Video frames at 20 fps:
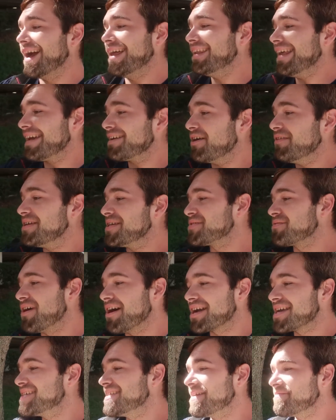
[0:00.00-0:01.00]
I like all these
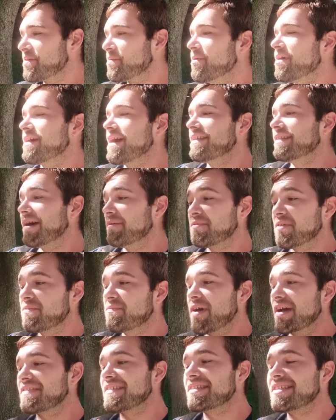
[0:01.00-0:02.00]
rockets everywhere. I love the
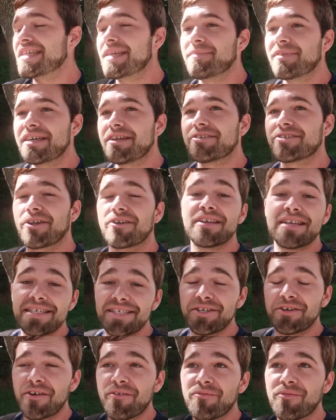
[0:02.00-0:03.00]
fact that team leaders are
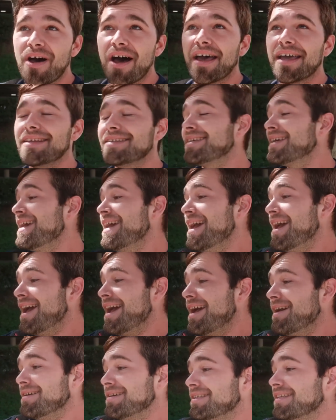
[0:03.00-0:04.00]
easier to find.
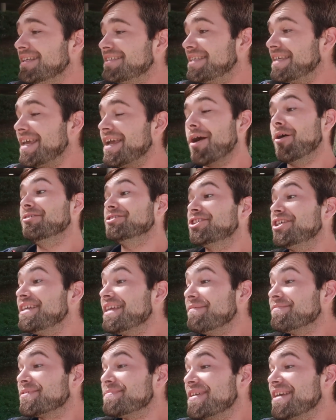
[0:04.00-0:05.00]
Let's see here. Oh, she
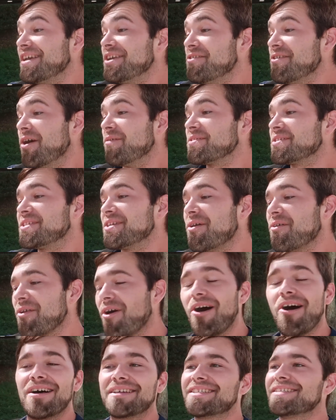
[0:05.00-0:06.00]
gives me a Unova
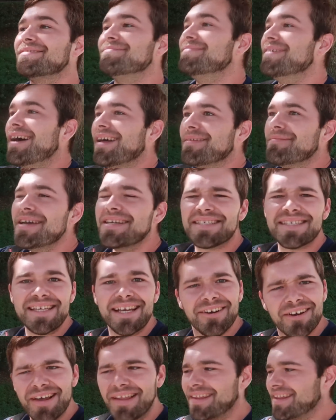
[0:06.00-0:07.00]
Stone. Awesome. Man,
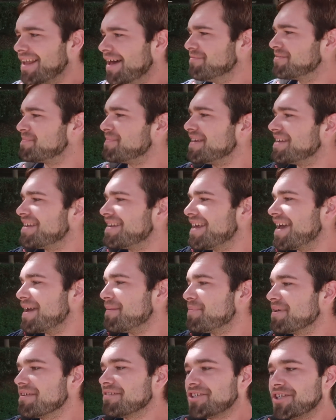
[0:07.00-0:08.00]
Sierra loves me today,
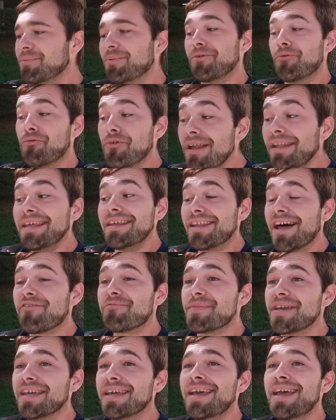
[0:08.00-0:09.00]
but she would really love
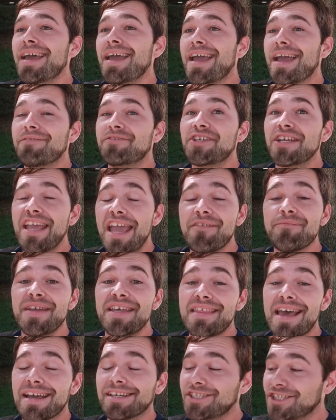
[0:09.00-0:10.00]
me if she gave
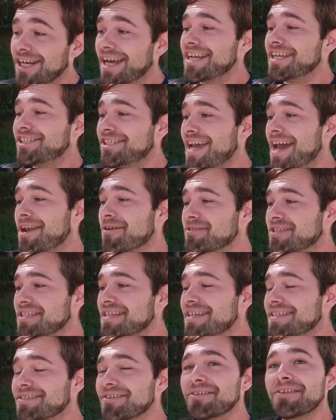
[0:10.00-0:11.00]
me that shiny Shadow
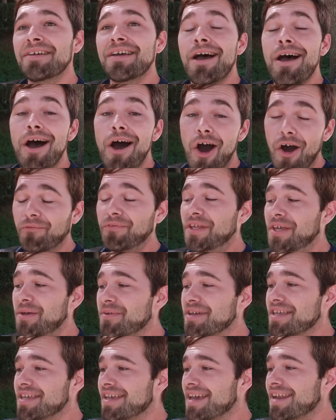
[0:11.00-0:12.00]
Sneasel. Hopefully
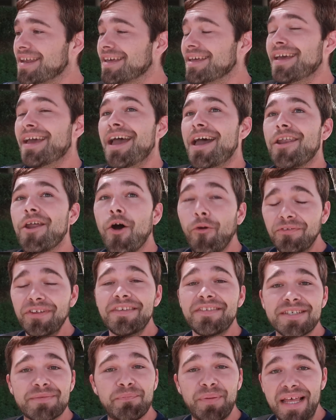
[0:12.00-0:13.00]
we can get it, and hopefully
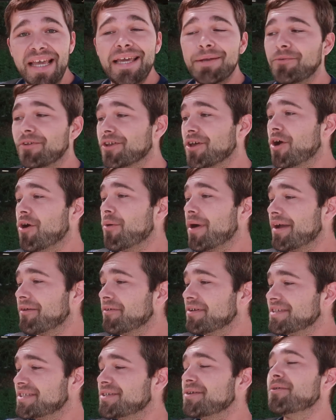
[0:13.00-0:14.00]
this plane will go away
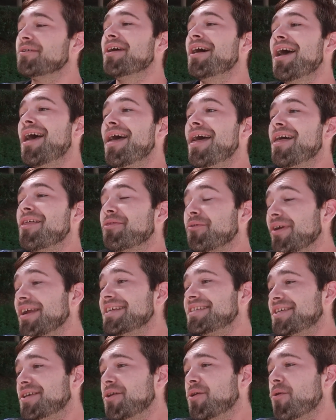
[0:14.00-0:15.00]
real soon. Three,
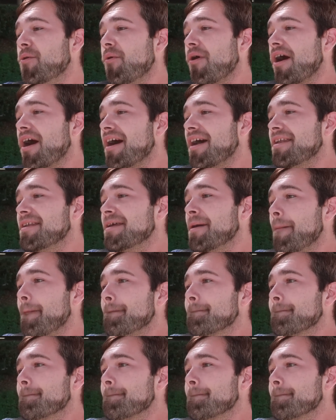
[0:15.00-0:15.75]
two, one.